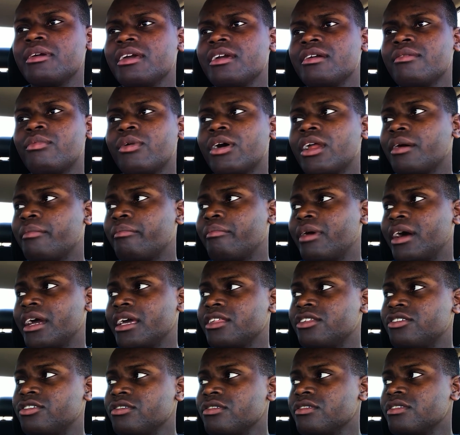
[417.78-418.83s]
Maybe
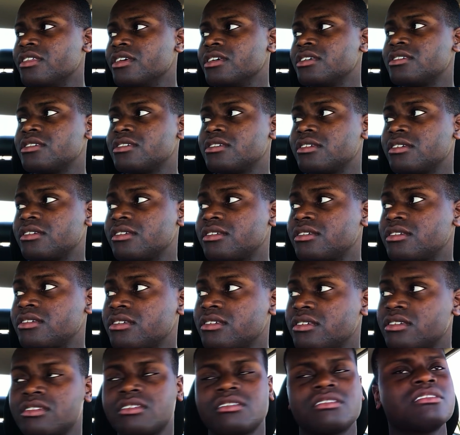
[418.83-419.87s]
what I might do
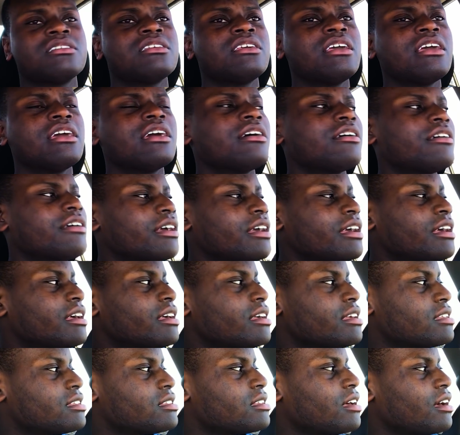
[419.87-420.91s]
this
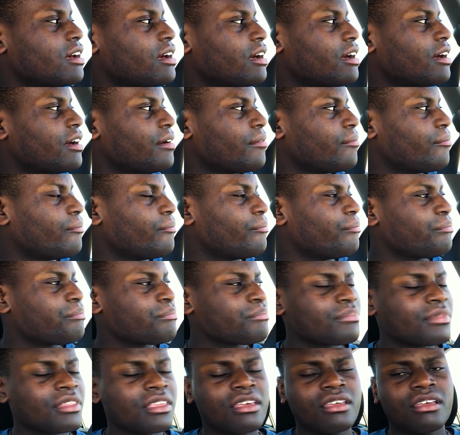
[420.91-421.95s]
year is
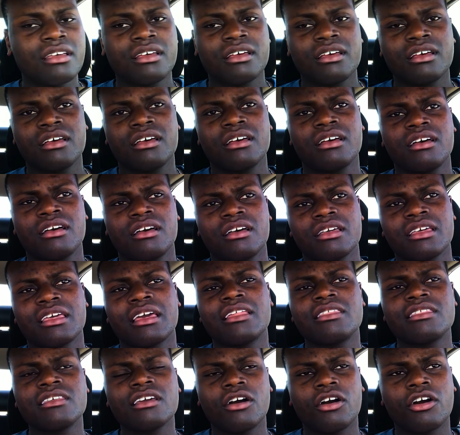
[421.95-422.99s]

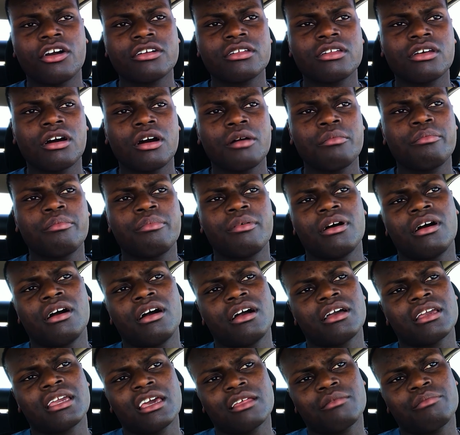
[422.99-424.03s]
get the
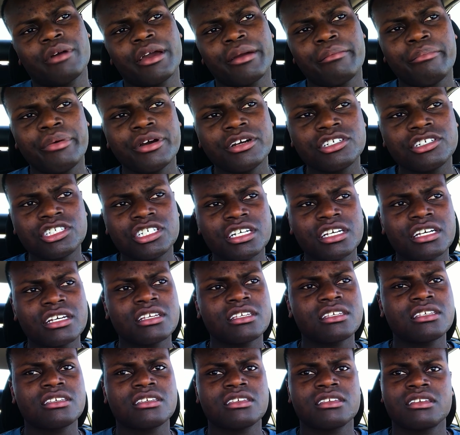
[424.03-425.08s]
hardtop, my
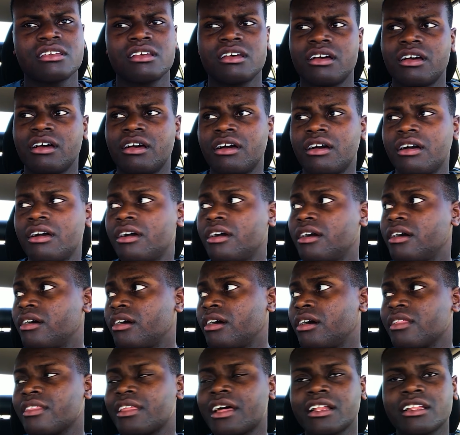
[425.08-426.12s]
bushings,
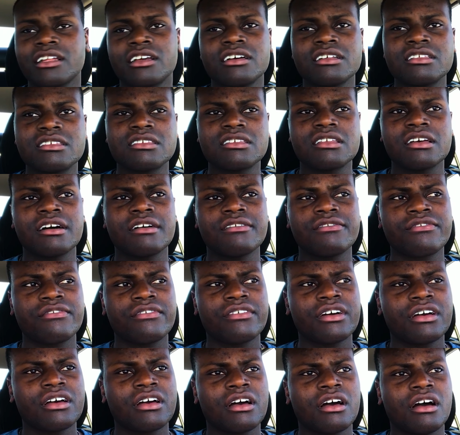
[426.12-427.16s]
all that good
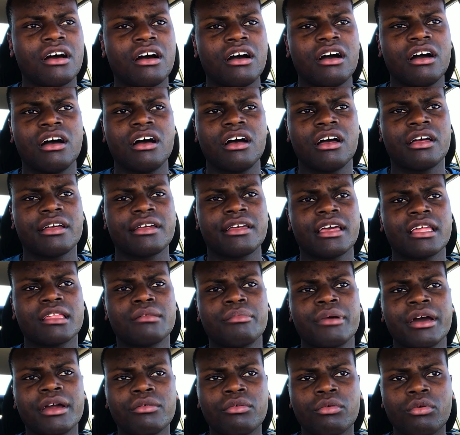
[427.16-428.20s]
stuff,
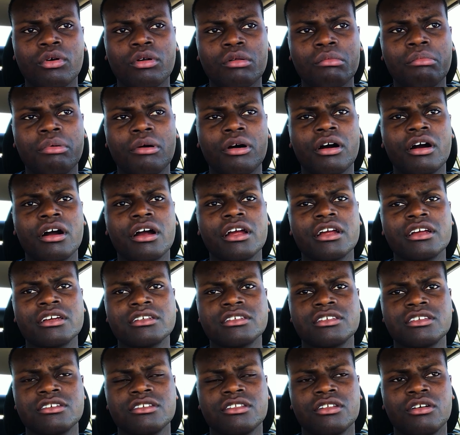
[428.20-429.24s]
get my roll
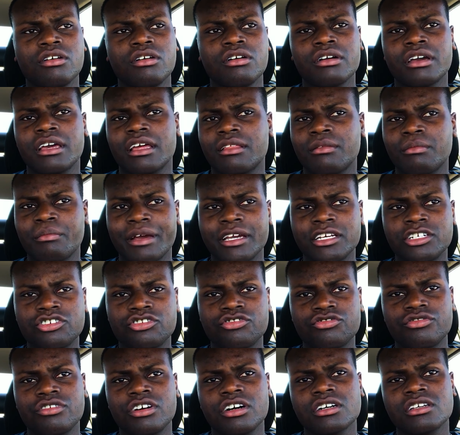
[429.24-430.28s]
bars, you know,
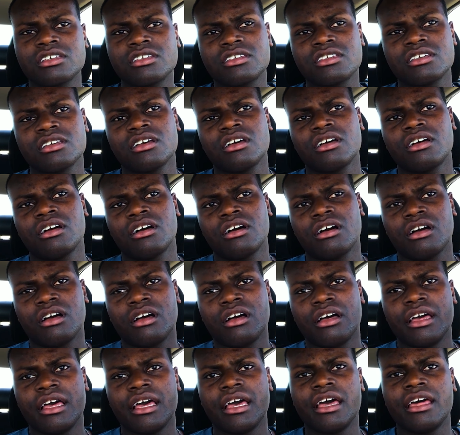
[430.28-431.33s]
get my struts,
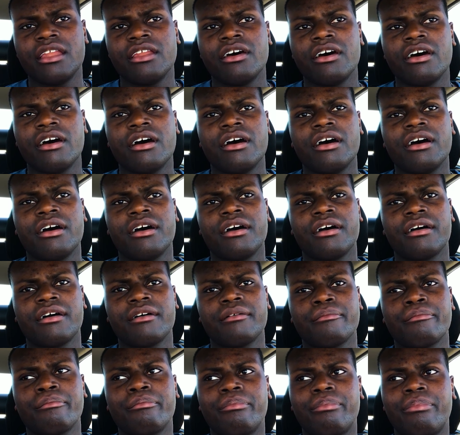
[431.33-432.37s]
and
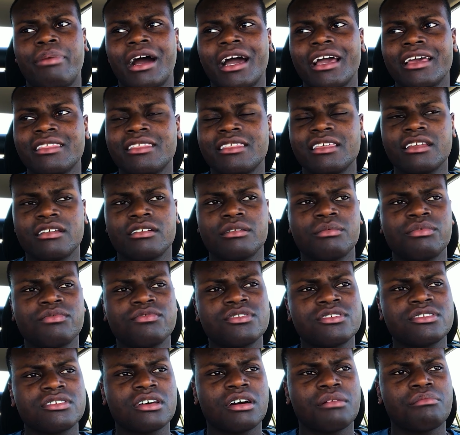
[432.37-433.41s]
by
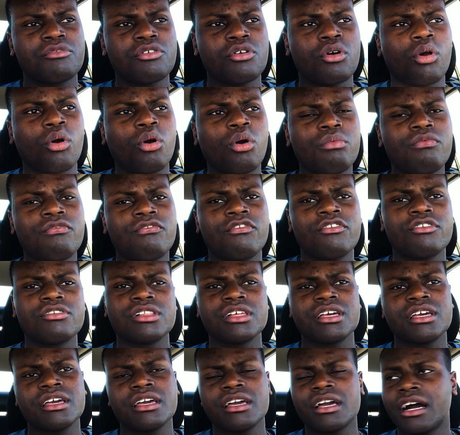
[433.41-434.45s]
the end of summer,
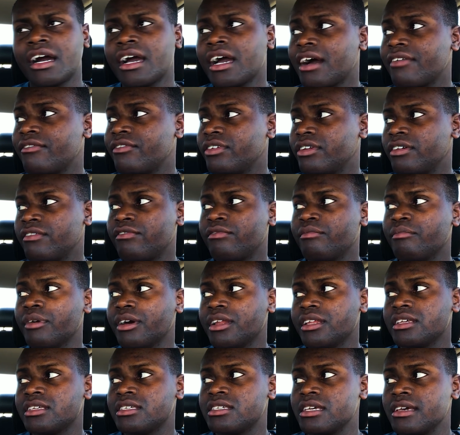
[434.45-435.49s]
hopefully I have
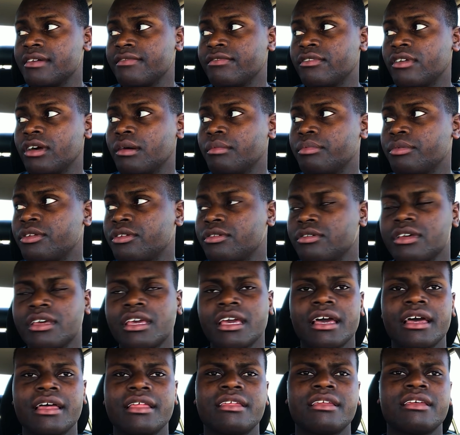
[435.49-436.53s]
enough money saved
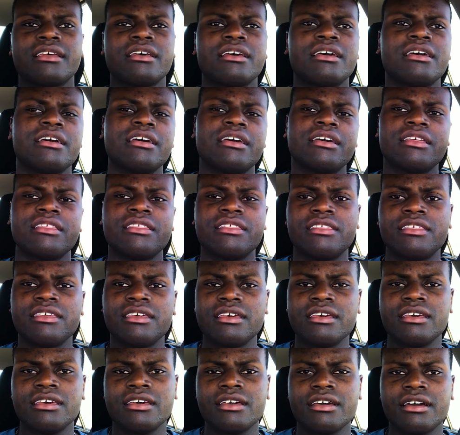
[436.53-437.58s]
up to get
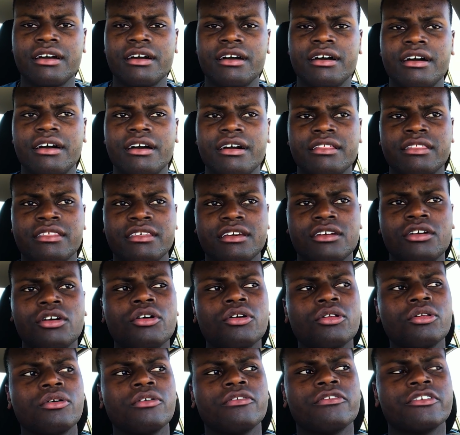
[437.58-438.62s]
the
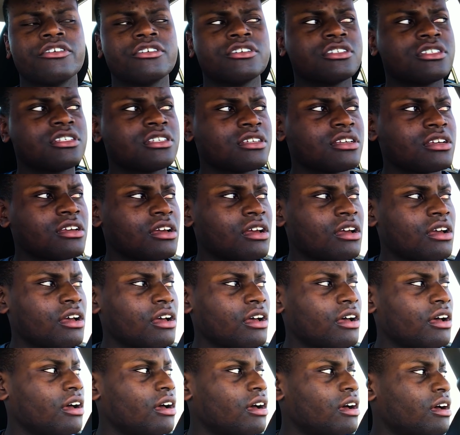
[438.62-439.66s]

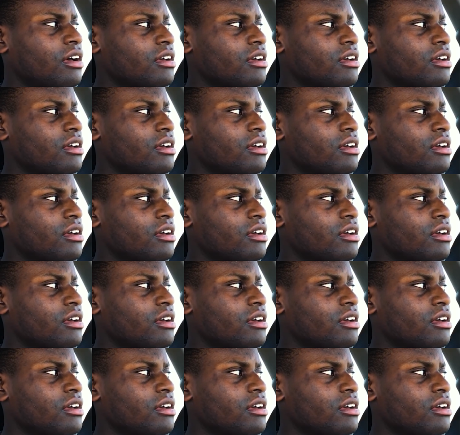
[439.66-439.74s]
coilovers,